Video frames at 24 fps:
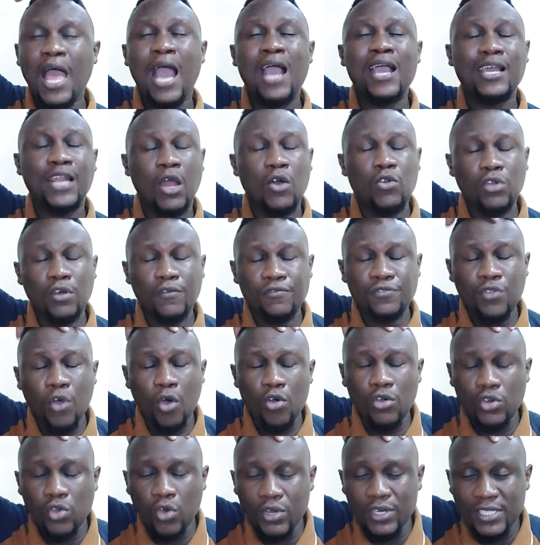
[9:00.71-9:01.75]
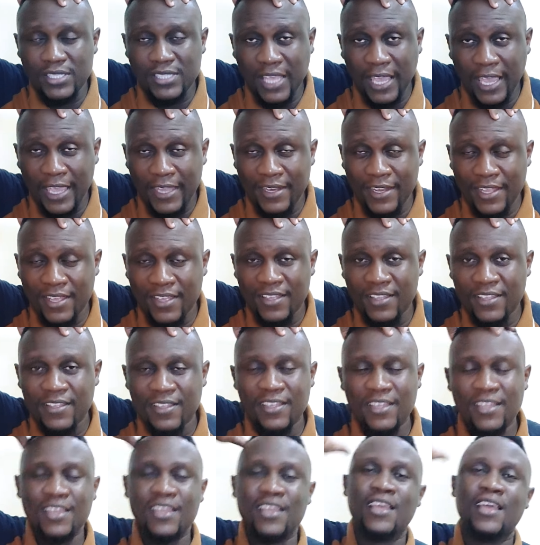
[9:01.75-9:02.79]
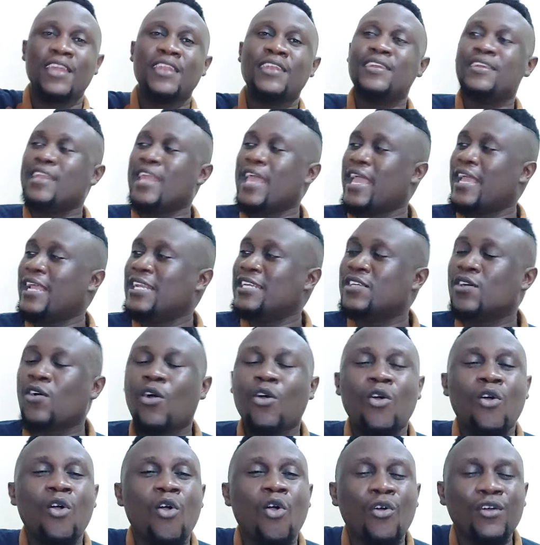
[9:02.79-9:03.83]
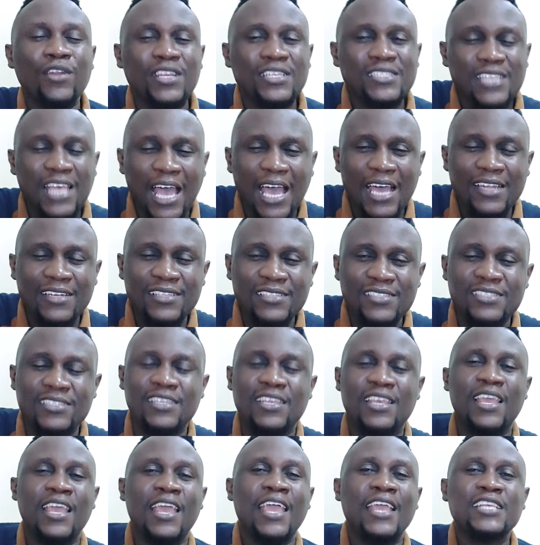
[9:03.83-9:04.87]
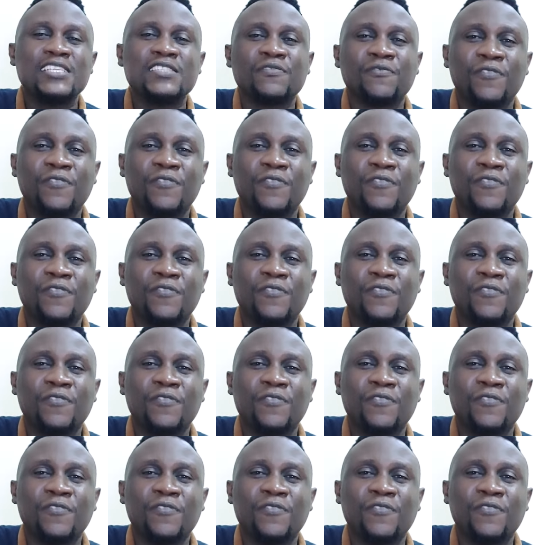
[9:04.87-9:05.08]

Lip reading: crown of thorn on his head, nailed on his hands, his